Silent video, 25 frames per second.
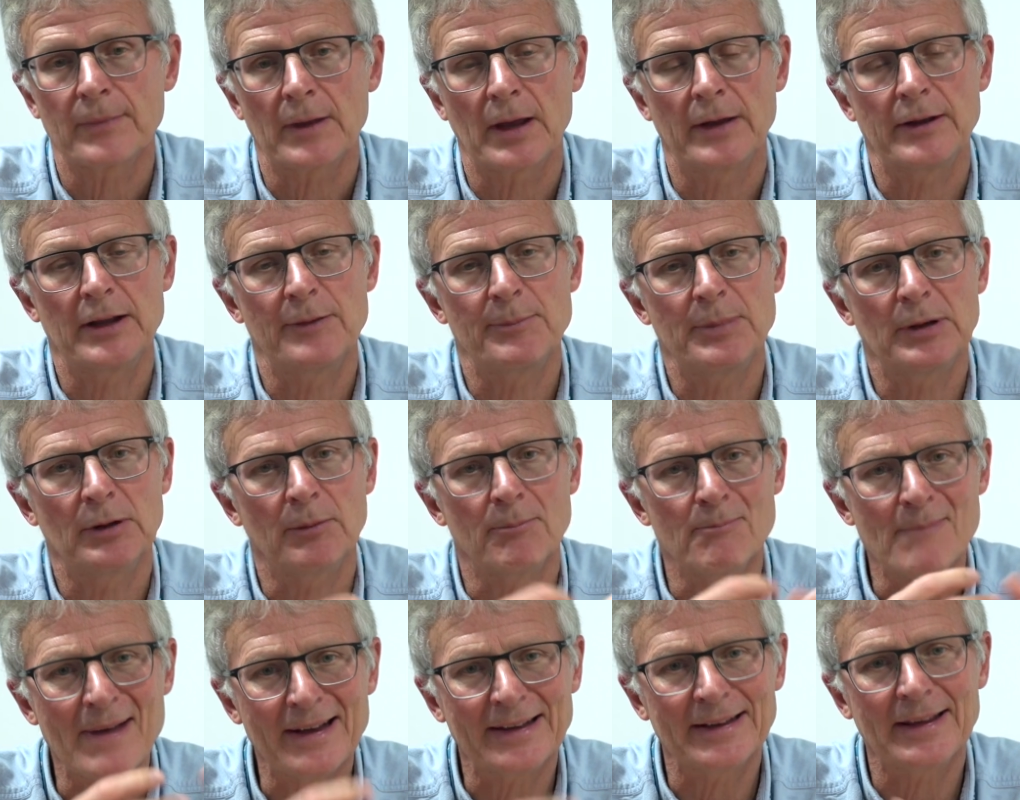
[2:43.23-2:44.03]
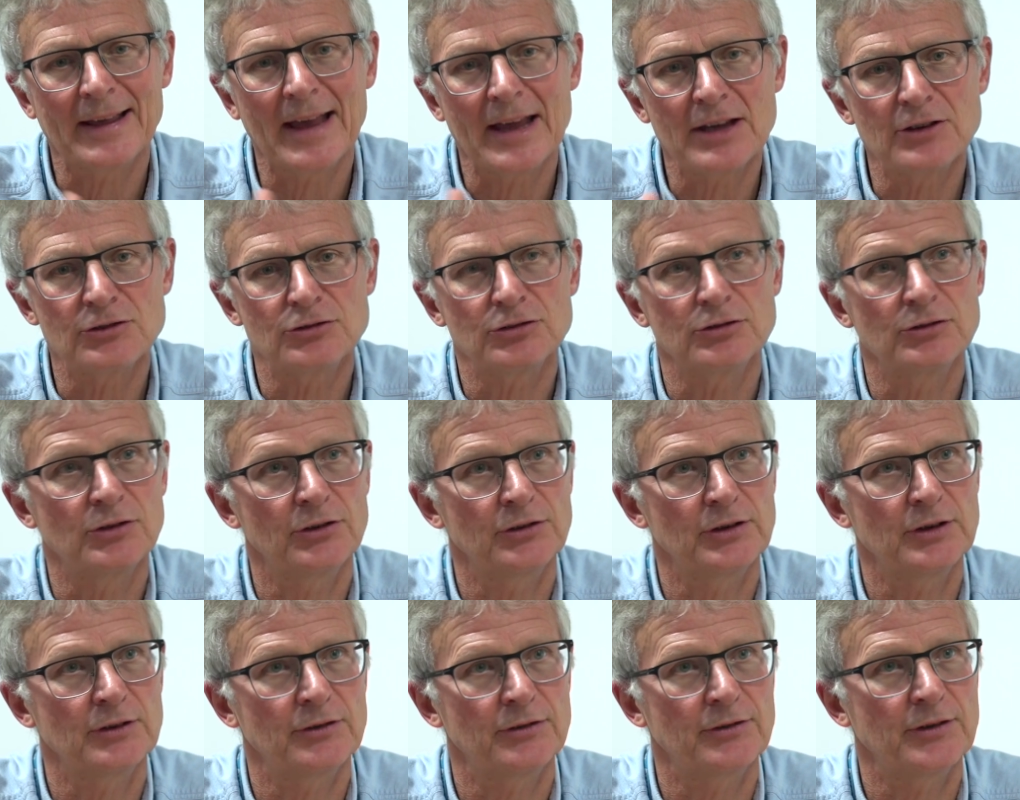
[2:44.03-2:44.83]
and they've been on medication
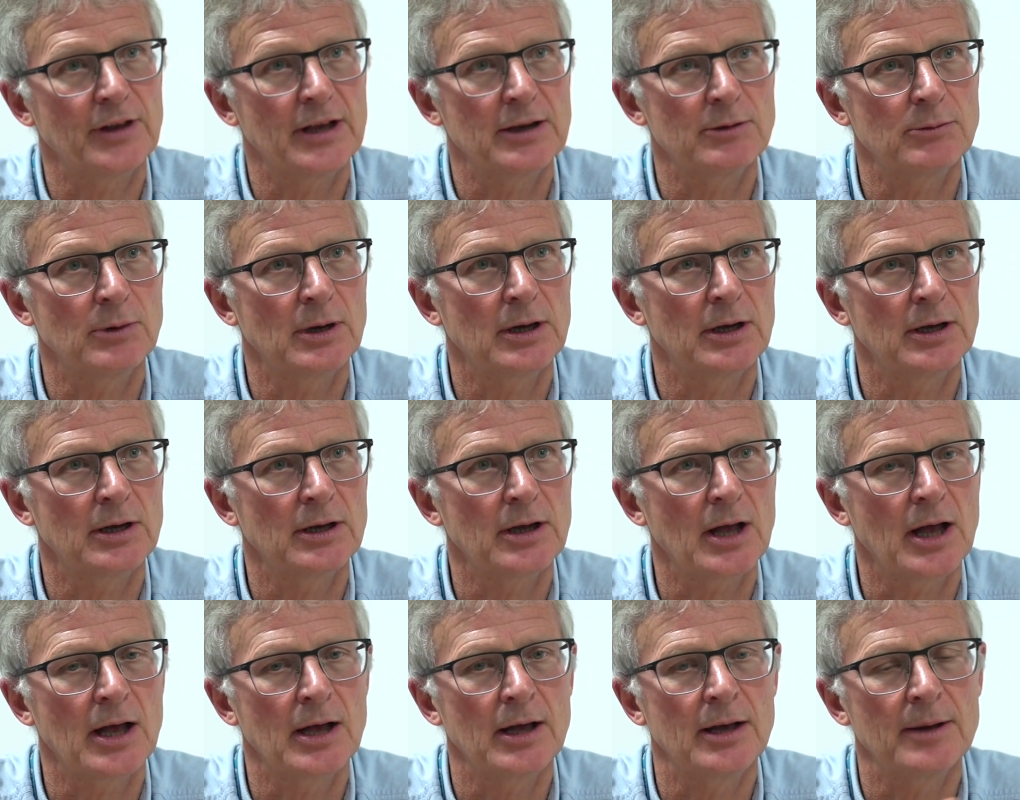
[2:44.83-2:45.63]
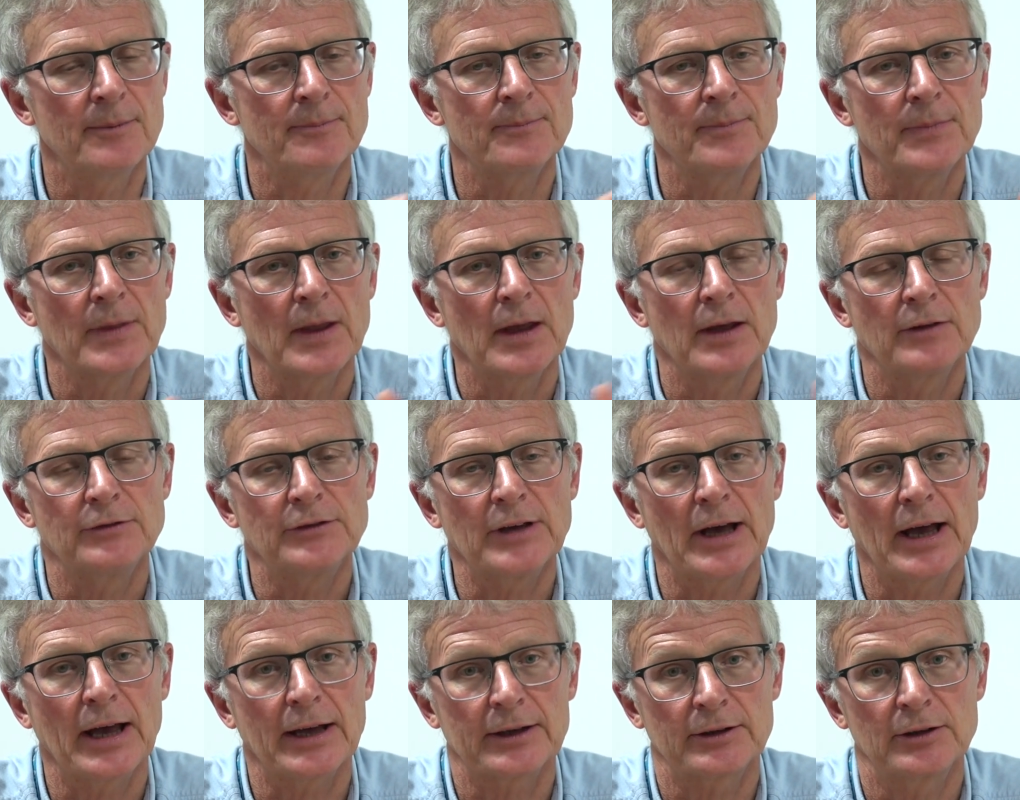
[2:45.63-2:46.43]
since they were um,
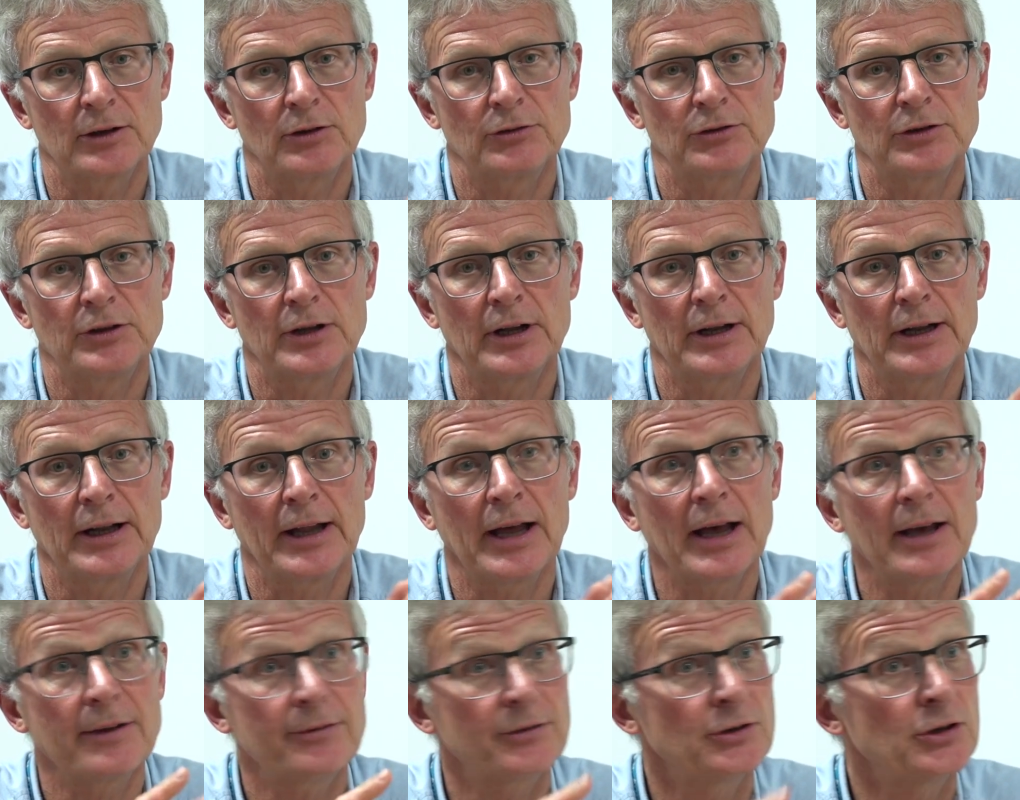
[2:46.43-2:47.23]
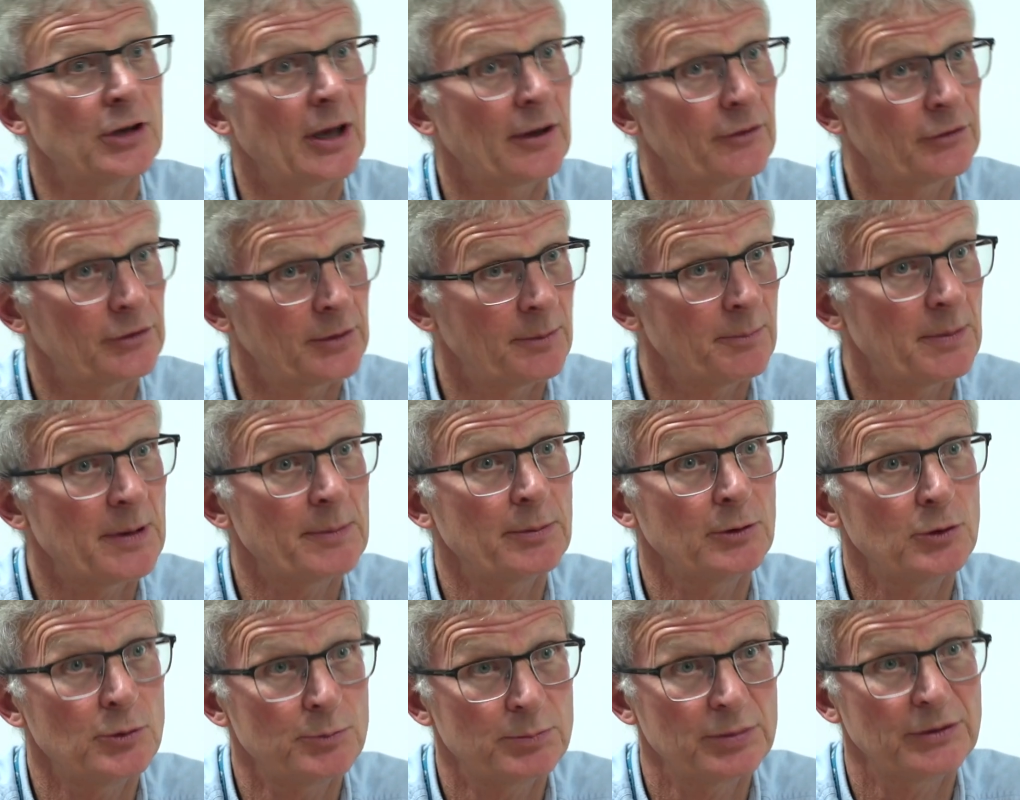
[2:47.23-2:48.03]
diagnosed in early life, and you have some
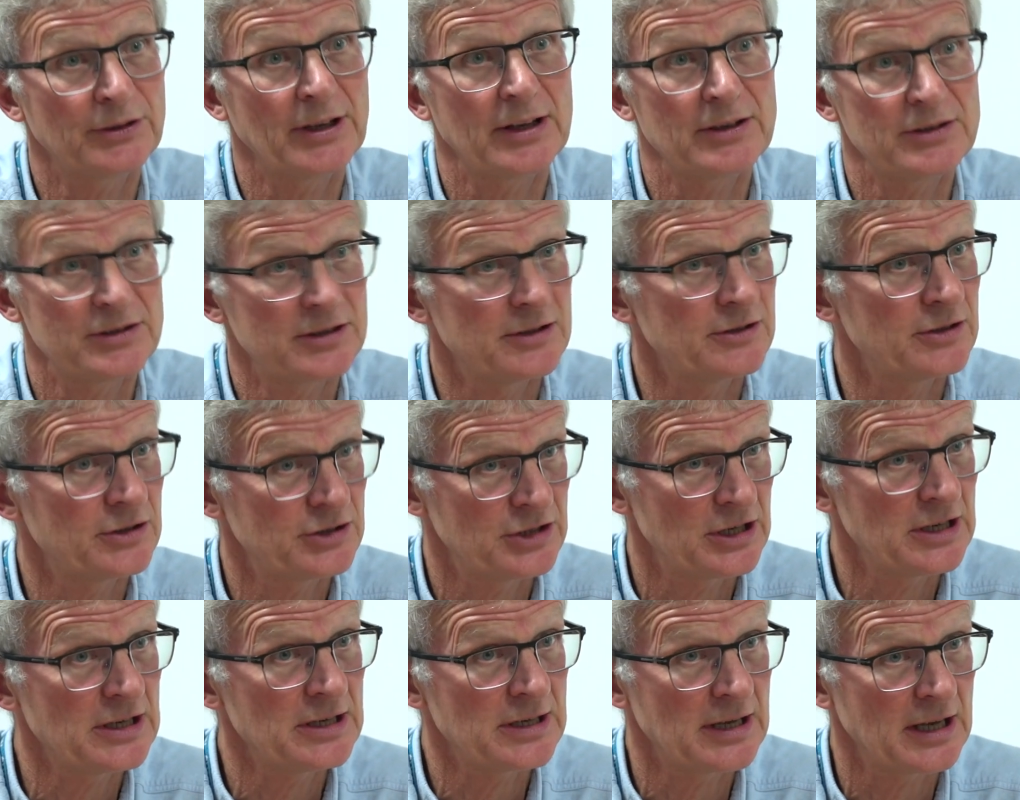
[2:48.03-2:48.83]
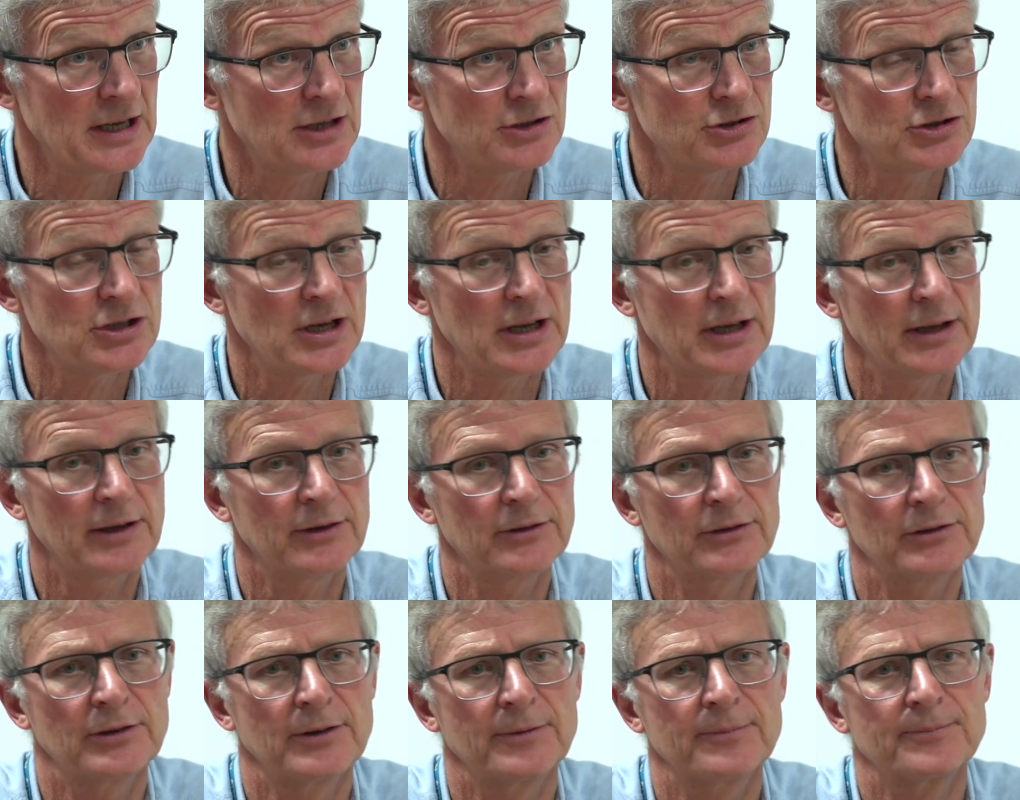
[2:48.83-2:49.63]
people who present in the teenage
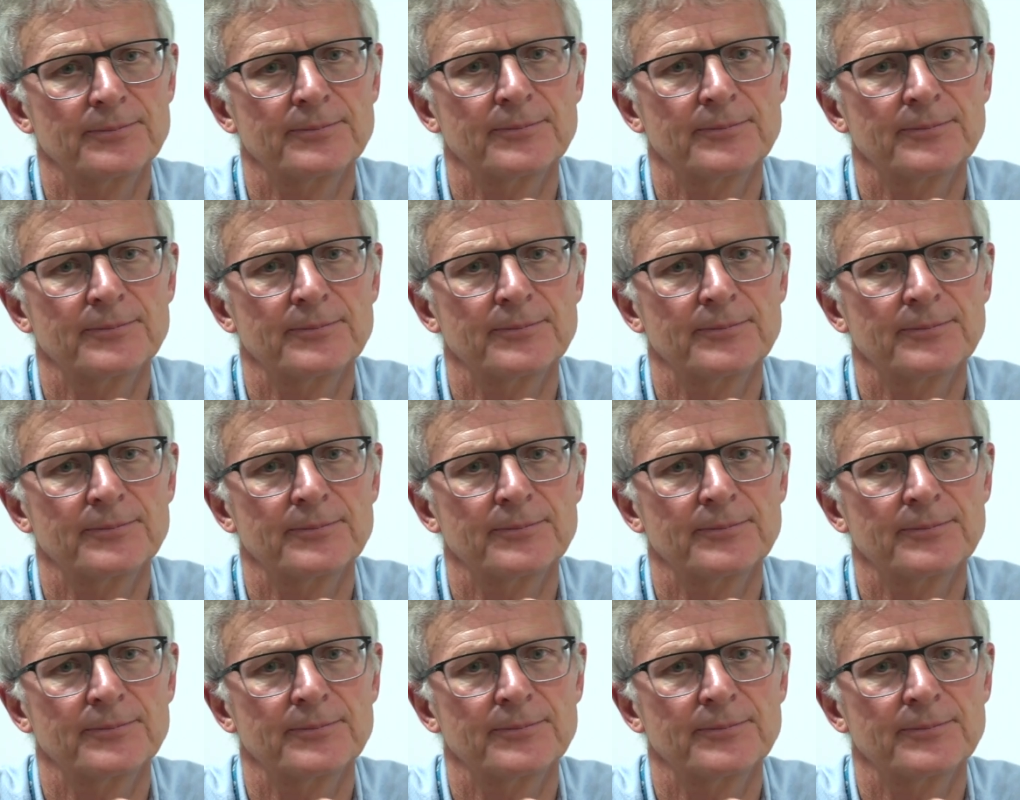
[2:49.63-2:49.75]
years.